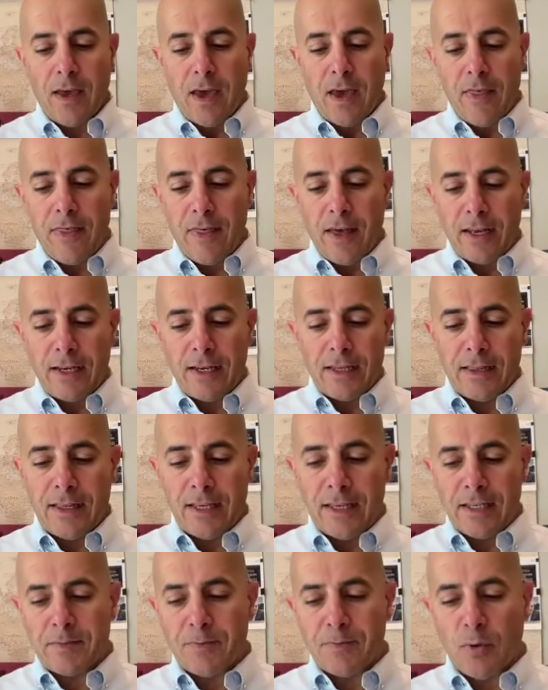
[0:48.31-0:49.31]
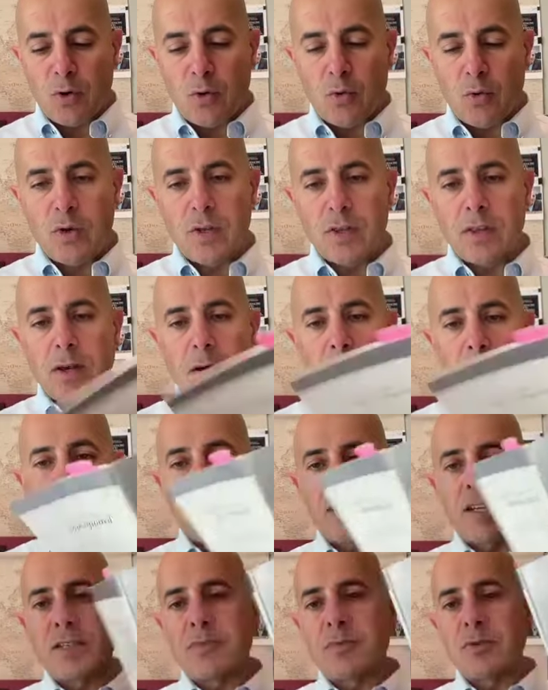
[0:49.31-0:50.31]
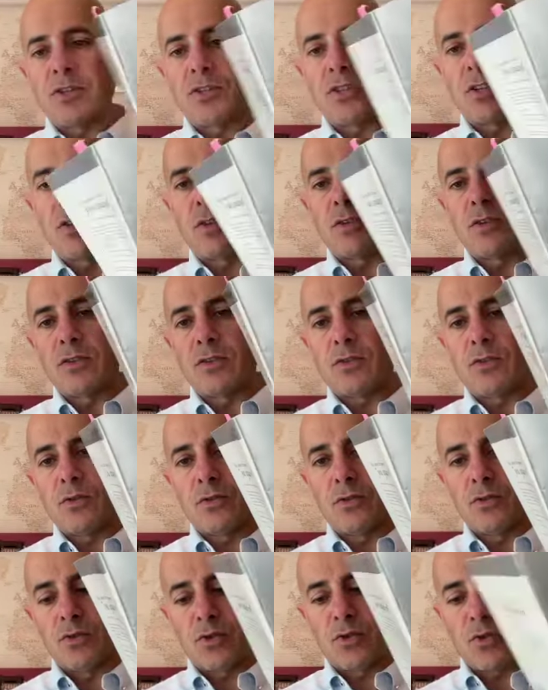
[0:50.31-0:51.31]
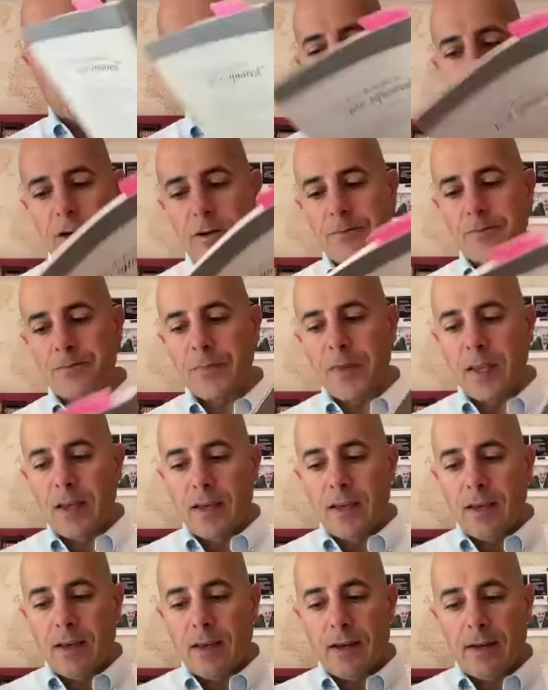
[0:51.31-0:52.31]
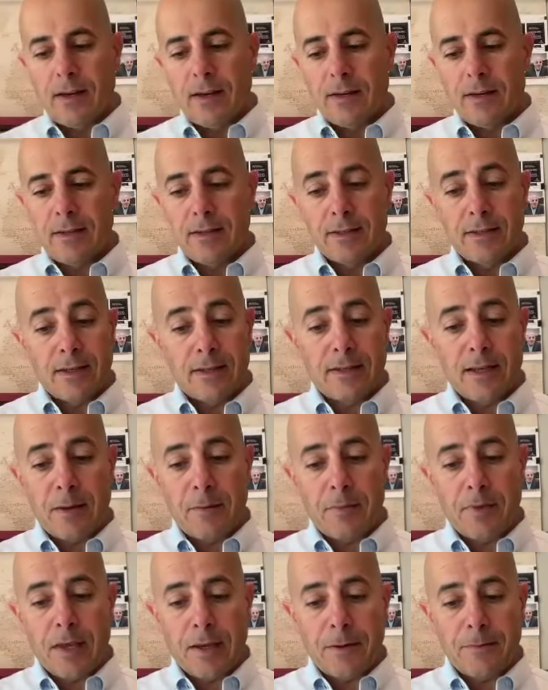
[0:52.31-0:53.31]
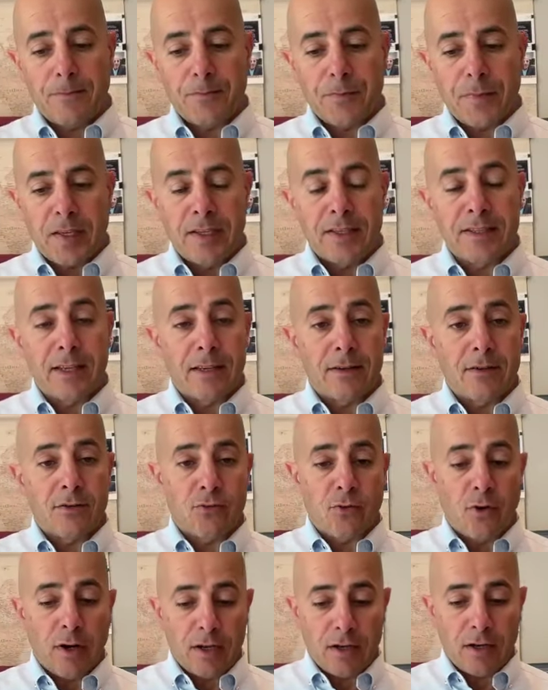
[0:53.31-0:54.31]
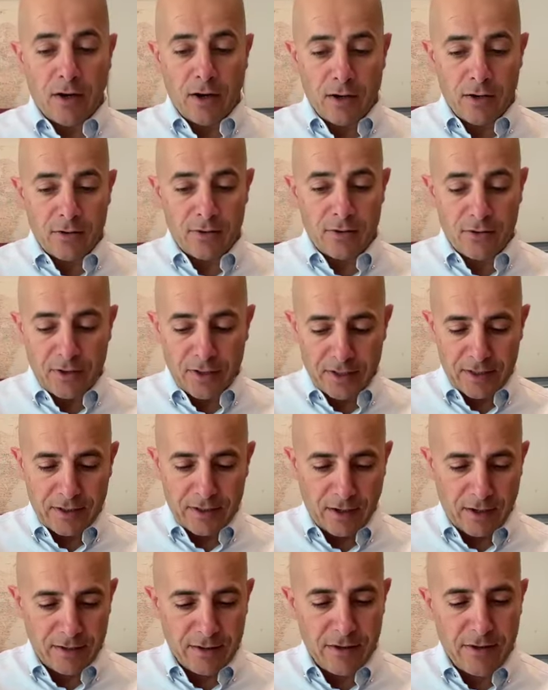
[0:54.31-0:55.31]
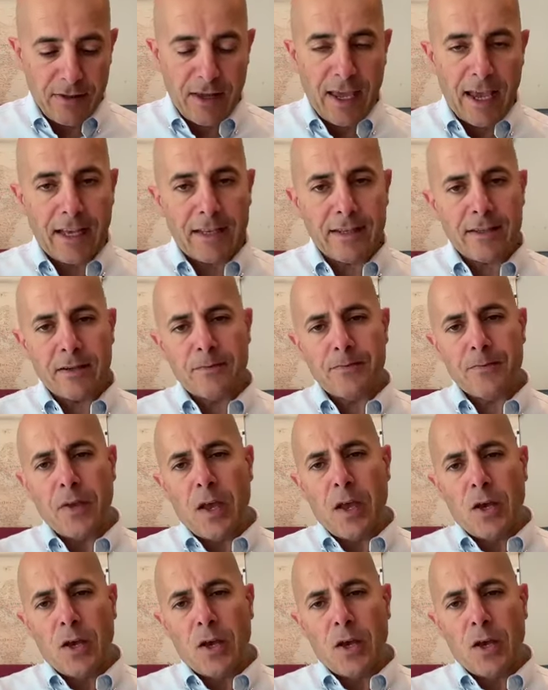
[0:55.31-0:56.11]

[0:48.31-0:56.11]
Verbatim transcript: And then in this book with uh, Price Pritchett, it's called U Square uh, it's the same thing. He said, trying harder is not the answer.